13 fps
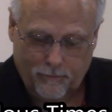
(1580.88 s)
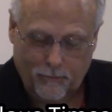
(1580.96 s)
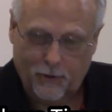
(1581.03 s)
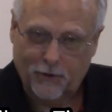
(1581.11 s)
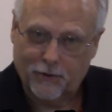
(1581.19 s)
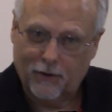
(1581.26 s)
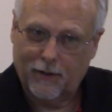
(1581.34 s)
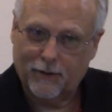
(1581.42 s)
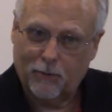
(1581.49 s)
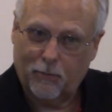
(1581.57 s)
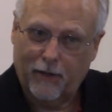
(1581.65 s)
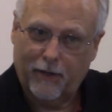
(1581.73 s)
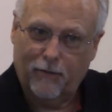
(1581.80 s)
But he still has
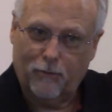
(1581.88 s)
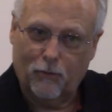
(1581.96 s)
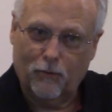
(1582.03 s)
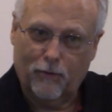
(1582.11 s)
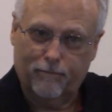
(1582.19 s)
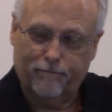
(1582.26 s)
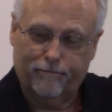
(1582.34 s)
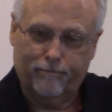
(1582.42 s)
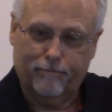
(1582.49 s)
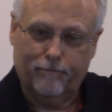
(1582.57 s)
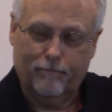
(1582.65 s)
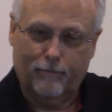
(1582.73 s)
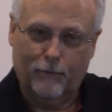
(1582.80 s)
a plan for them.
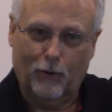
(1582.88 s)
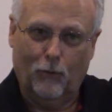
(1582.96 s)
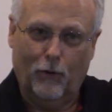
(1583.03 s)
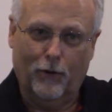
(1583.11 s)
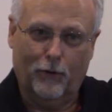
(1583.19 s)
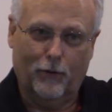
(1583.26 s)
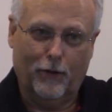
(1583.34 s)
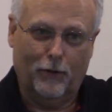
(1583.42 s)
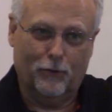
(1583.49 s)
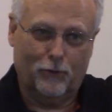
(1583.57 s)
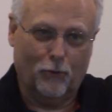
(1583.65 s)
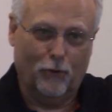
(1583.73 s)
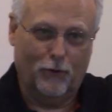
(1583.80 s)
No wonder they
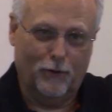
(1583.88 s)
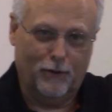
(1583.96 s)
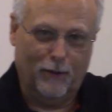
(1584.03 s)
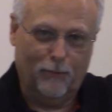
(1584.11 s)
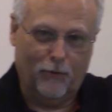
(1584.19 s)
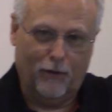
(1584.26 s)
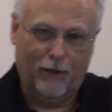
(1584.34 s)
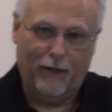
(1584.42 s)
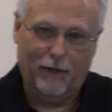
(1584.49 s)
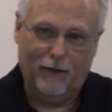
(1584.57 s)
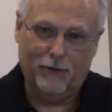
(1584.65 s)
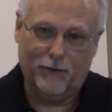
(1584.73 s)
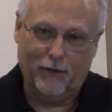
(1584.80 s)
destroyed the temple in
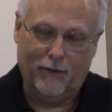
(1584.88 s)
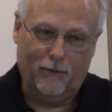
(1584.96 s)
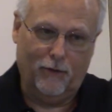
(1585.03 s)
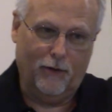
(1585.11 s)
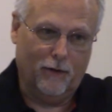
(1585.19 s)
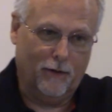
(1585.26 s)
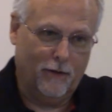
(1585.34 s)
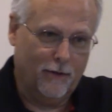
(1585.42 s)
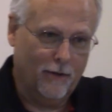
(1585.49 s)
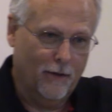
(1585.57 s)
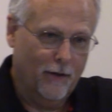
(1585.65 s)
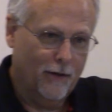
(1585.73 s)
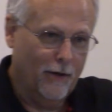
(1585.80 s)
AD 70 and
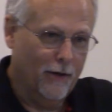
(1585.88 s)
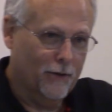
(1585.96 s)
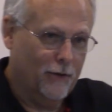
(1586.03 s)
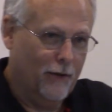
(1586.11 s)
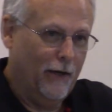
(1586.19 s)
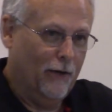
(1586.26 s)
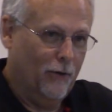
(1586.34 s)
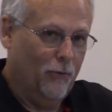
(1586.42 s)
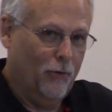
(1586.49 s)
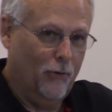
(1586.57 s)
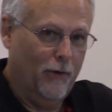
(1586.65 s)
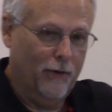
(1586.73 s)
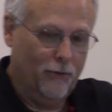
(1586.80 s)
God scattered them
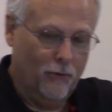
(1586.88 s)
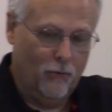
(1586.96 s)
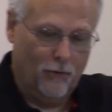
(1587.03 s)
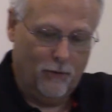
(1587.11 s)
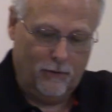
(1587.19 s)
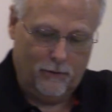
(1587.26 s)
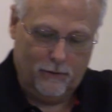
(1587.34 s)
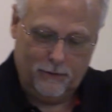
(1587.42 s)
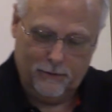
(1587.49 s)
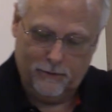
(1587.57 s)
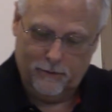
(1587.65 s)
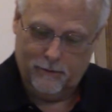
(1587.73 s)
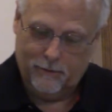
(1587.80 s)
throughout the world.
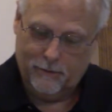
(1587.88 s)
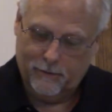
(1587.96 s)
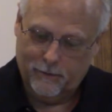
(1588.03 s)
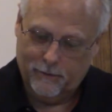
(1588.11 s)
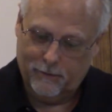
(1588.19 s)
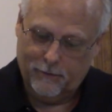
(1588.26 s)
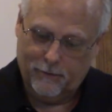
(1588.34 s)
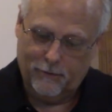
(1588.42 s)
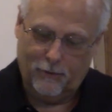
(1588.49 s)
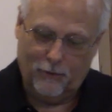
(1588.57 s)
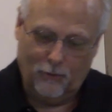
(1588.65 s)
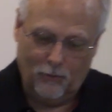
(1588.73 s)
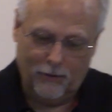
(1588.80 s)

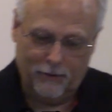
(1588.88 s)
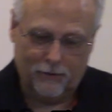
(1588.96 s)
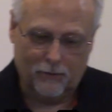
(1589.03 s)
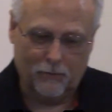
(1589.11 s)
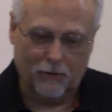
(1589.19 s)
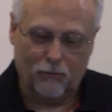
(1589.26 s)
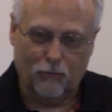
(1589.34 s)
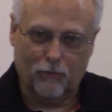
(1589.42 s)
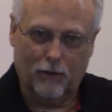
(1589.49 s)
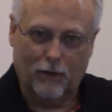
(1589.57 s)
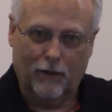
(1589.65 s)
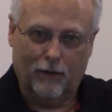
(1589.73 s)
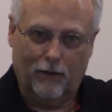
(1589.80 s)
No wonder,
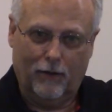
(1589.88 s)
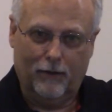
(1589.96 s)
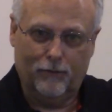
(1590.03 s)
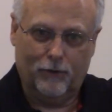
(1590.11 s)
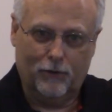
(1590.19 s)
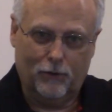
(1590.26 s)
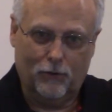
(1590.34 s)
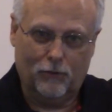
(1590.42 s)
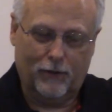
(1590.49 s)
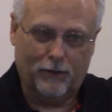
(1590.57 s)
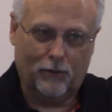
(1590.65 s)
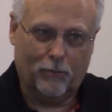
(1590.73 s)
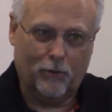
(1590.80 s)
but God loves the Jews,
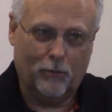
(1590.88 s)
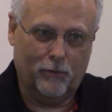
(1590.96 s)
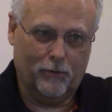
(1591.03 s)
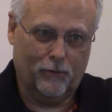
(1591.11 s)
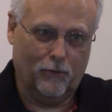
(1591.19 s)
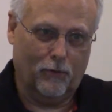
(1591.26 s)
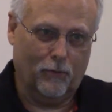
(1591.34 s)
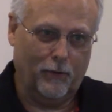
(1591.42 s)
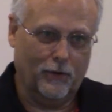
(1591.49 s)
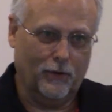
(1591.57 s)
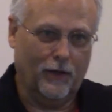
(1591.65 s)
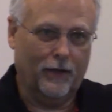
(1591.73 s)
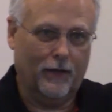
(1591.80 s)
has a purpose for them.
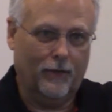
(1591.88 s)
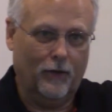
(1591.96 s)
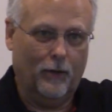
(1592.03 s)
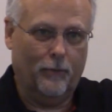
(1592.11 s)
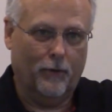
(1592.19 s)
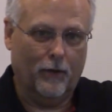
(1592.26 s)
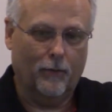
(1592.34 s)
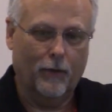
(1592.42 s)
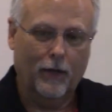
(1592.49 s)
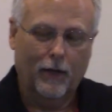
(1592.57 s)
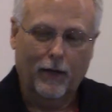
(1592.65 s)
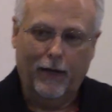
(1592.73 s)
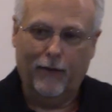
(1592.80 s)
He's not giving up on them.
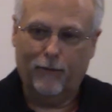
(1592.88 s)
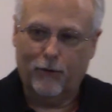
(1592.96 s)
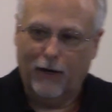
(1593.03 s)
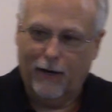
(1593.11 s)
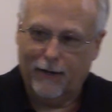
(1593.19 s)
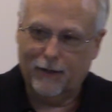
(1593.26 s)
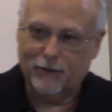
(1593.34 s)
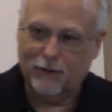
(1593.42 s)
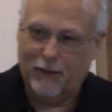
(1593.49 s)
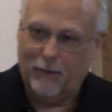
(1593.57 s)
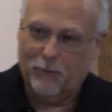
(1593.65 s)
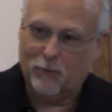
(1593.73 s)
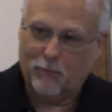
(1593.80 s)
If God doesn't
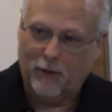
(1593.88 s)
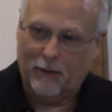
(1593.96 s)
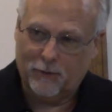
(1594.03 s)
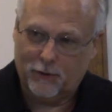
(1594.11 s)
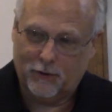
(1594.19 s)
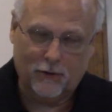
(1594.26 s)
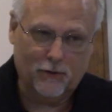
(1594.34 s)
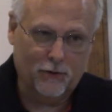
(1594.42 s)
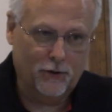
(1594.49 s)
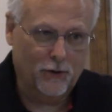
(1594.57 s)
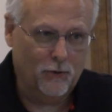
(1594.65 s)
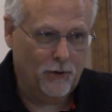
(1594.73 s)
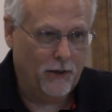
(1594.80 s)
keep his promises to the
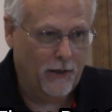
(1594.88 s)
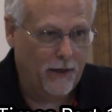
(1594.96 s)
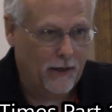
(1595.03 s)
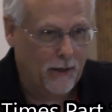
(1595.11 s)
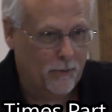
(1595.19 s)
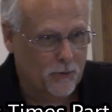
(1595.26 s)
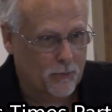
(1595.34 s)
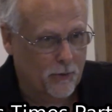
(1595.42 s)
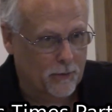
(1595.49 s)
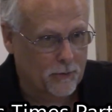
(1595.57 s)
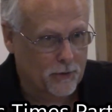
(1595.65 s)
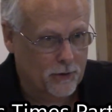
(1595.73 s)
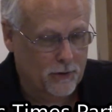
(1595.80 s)
Jews, he can't keep his
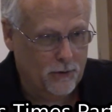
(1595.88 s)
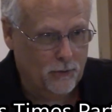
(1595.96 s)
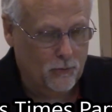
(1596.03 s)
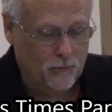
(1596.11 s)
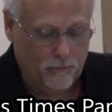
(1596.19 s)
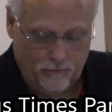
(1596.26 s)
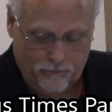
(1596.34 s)
promise to you.